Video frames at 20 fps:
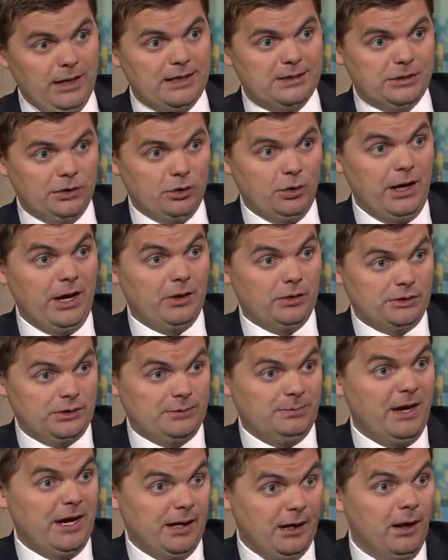until your house
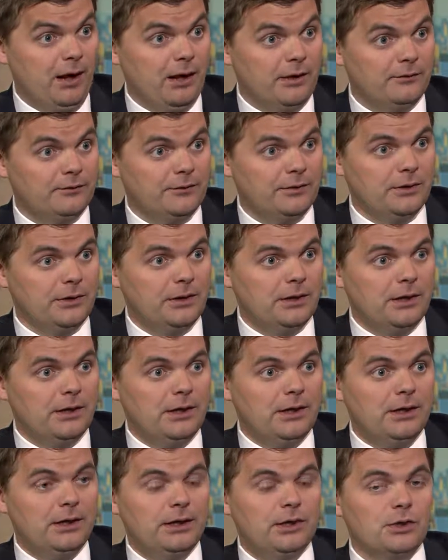is paid off.
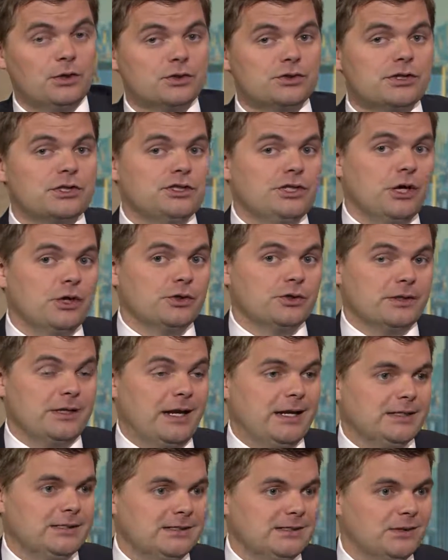Here's the challenge that
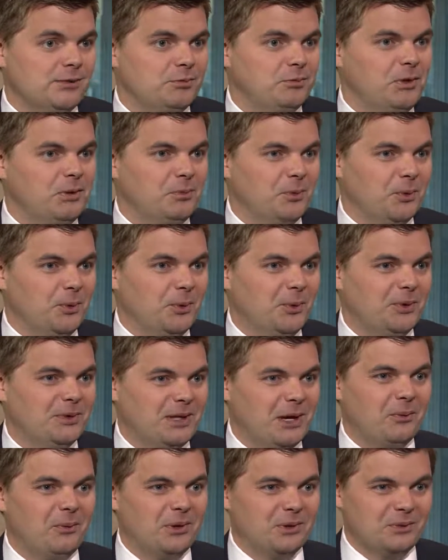I see with people
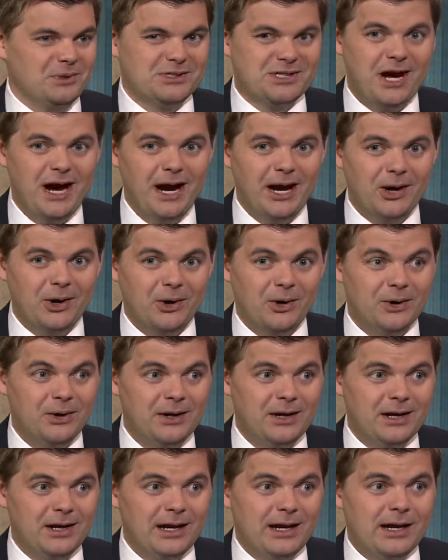that want to retire.
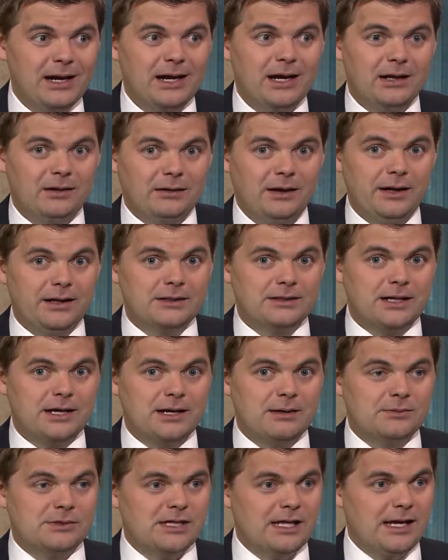A lot of
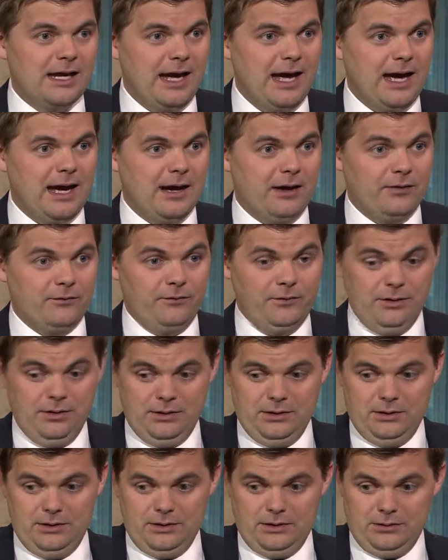times they have
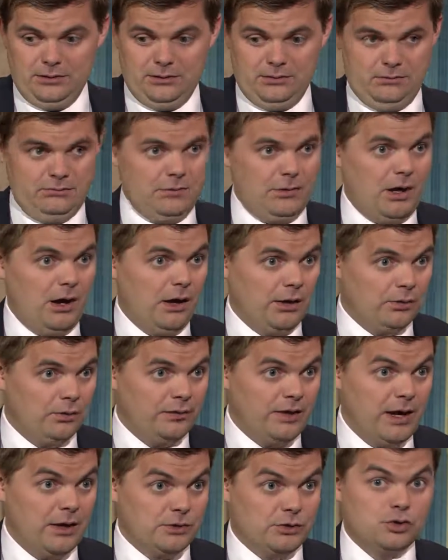$100,000,
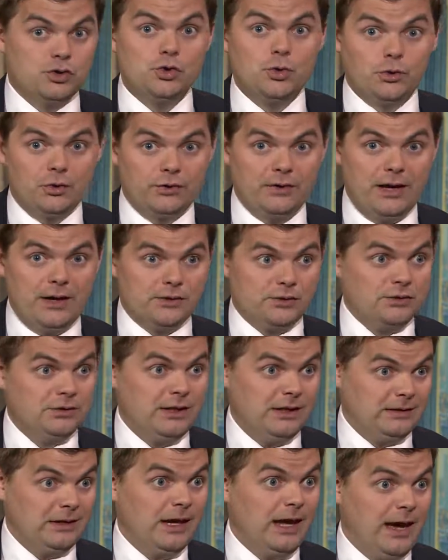$200,000
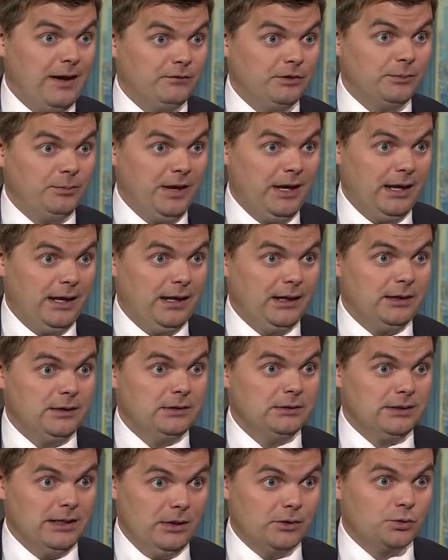that they have to pay
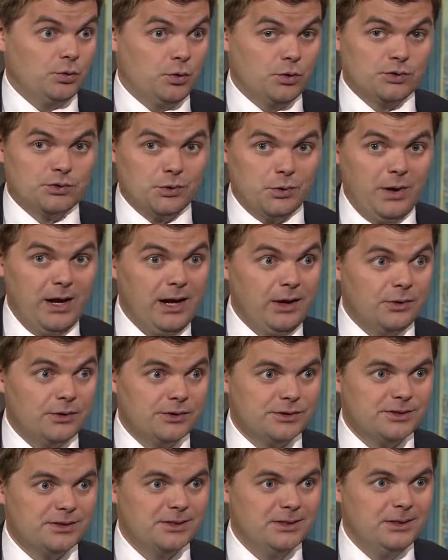down towards their
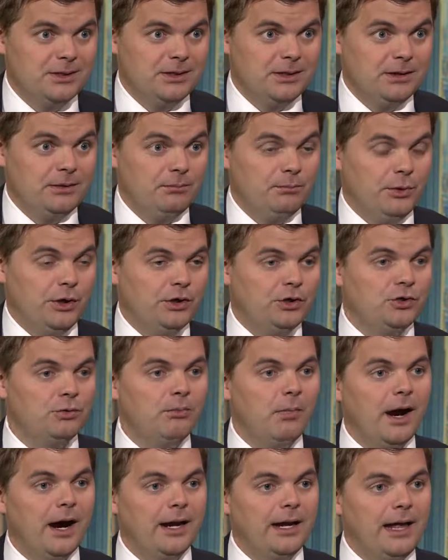house. But you
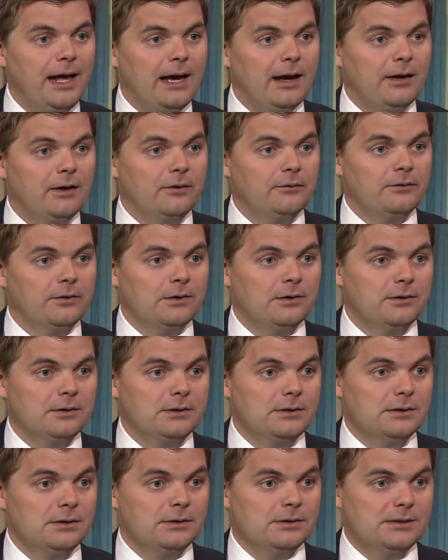might have
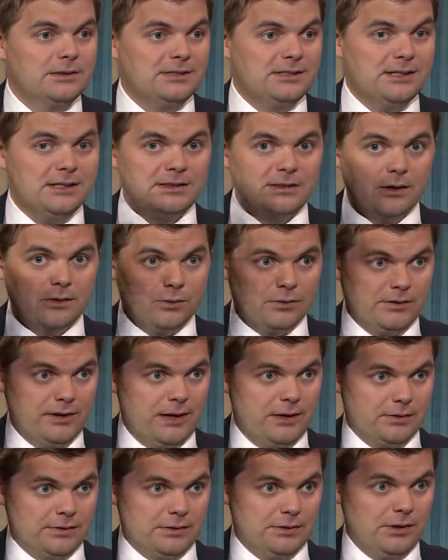
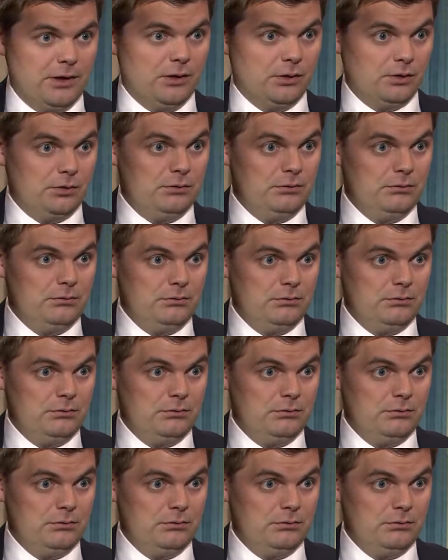$600,000